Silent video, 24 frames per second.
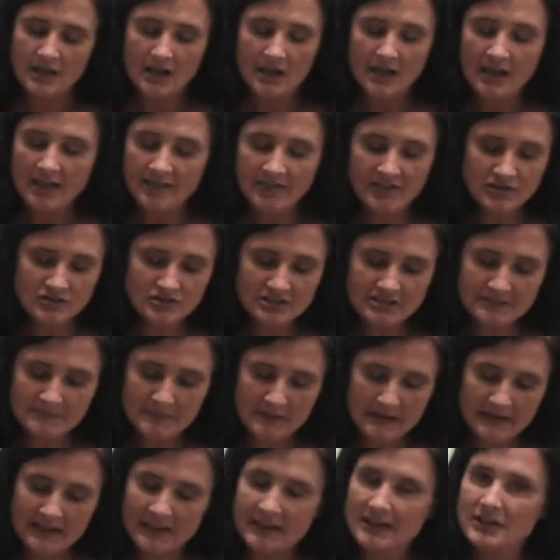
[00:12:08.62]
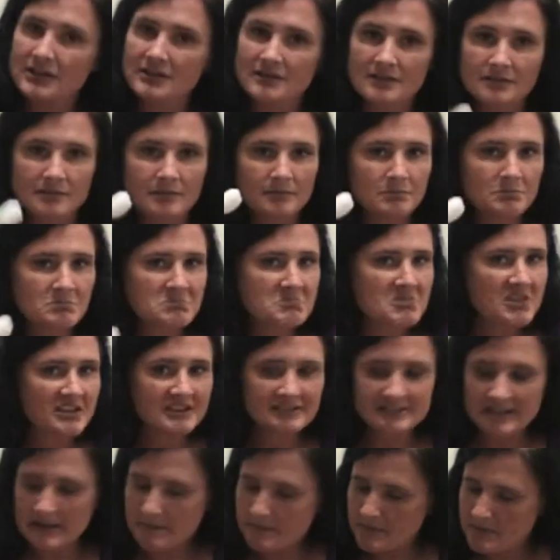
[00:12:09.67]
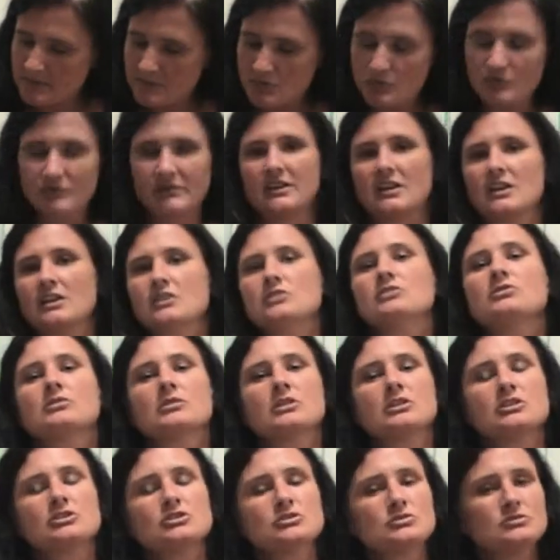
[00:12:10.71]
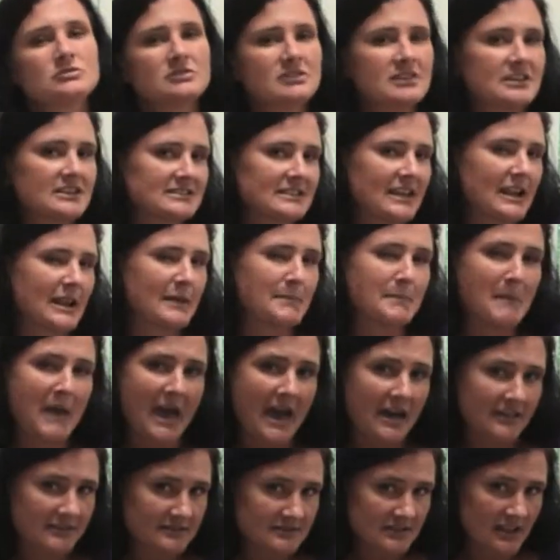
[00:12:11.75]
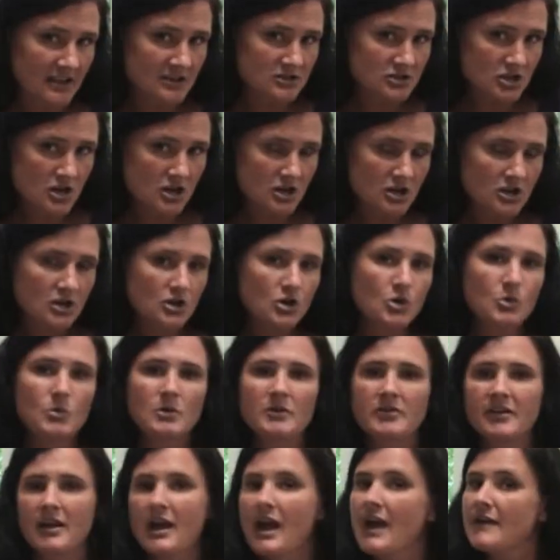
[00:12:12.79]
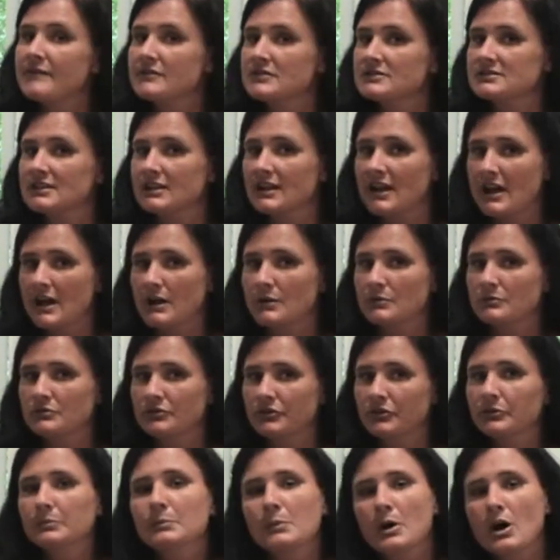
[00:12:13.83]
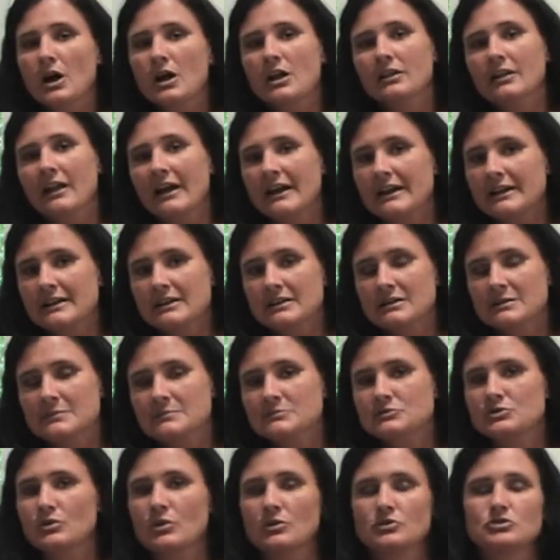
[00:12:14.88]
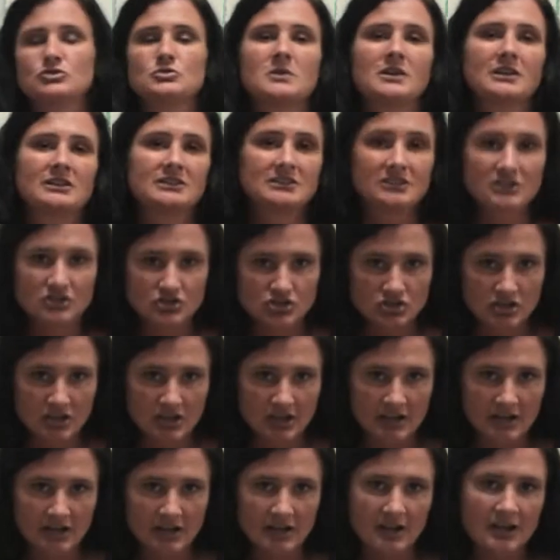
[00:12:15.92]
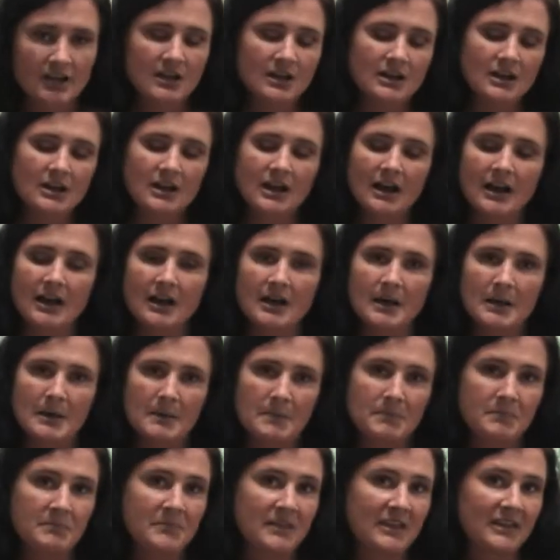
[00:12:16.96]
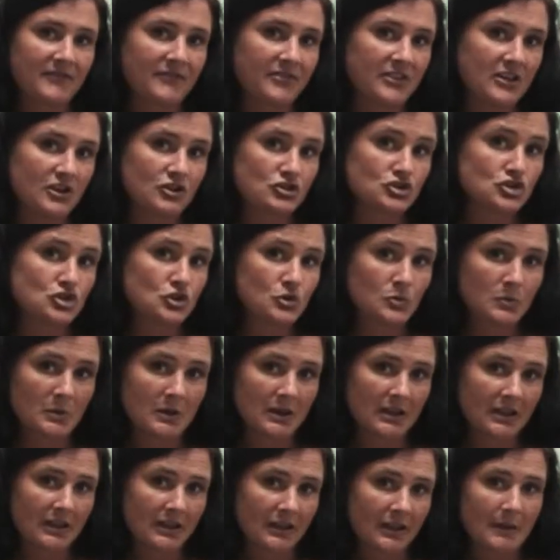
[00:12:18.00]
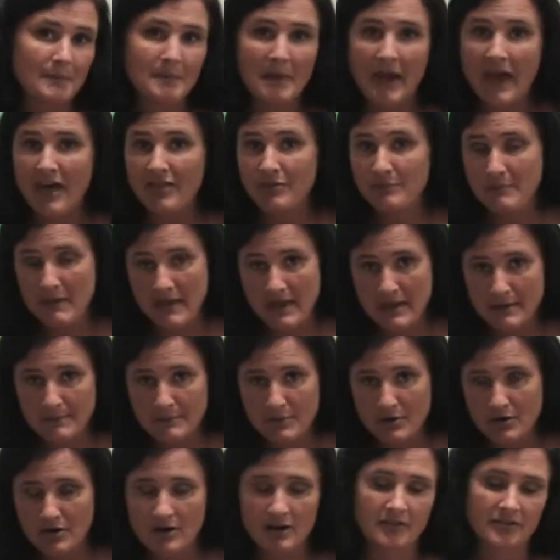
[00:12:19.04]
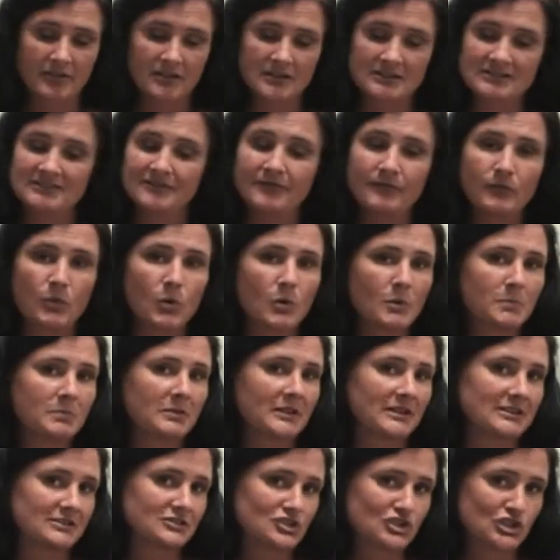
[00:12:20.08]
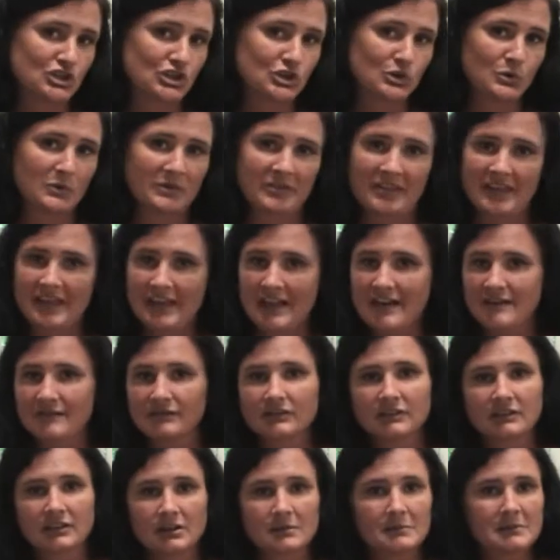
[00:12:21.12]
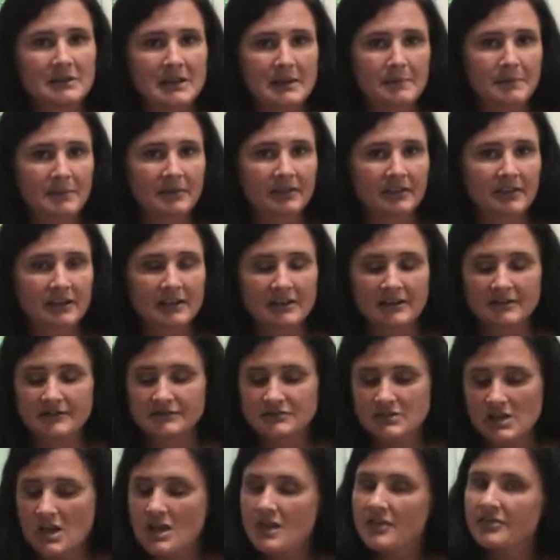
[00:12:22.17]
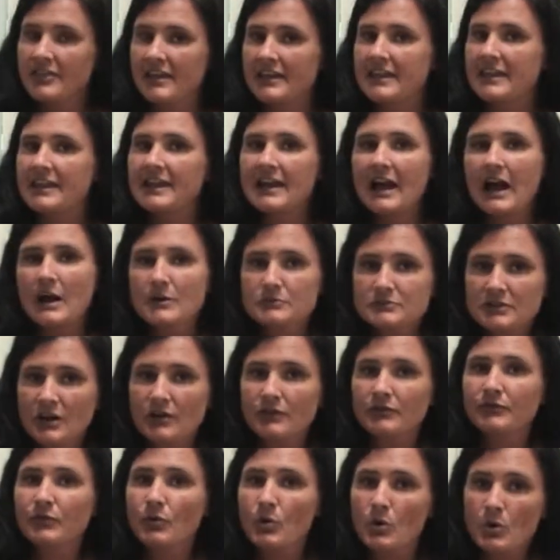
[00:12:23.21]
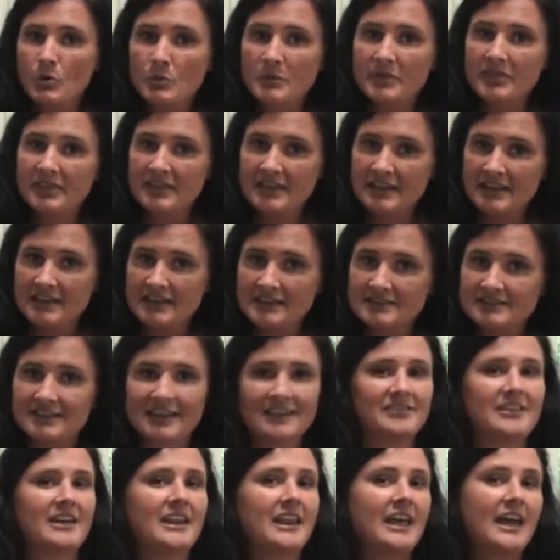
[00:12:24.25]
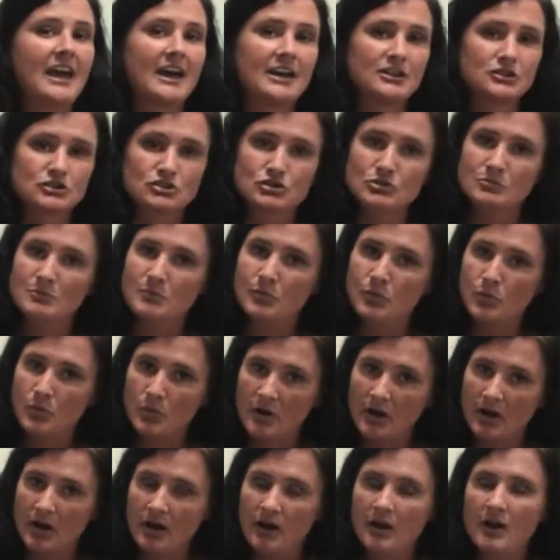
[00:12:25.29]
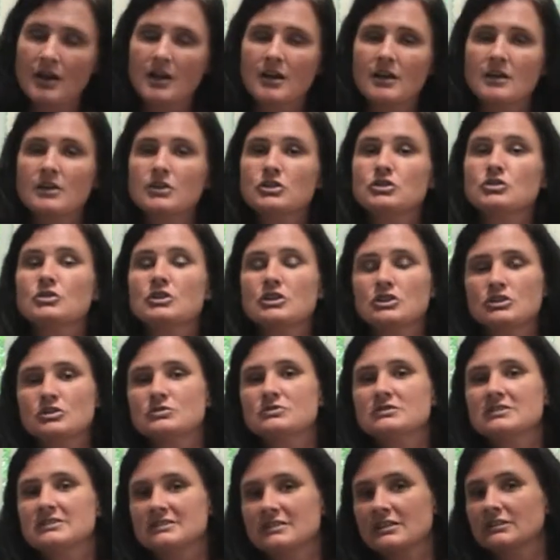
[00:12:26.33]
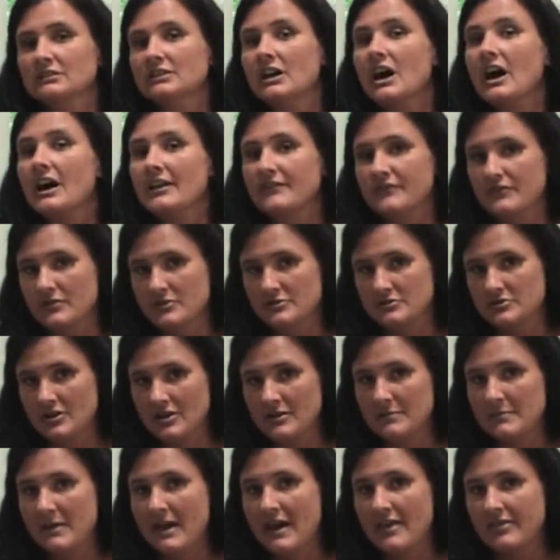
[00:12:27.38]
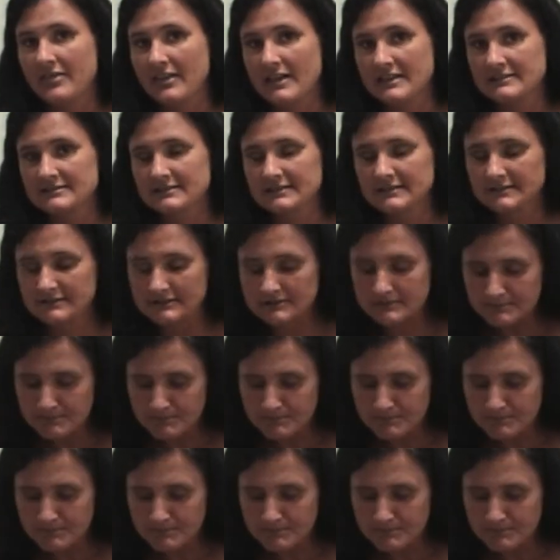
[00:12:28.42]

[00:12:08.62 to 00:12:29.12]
And they're just picking things up and moving it. You can use this at a math center where they're having to count small items or doing addition. If they're doing a math paper and it's 4 plus 2 and they have little manipulatives, they can count out 4 with these and then add 2 more. You can use these a lot during math lessons.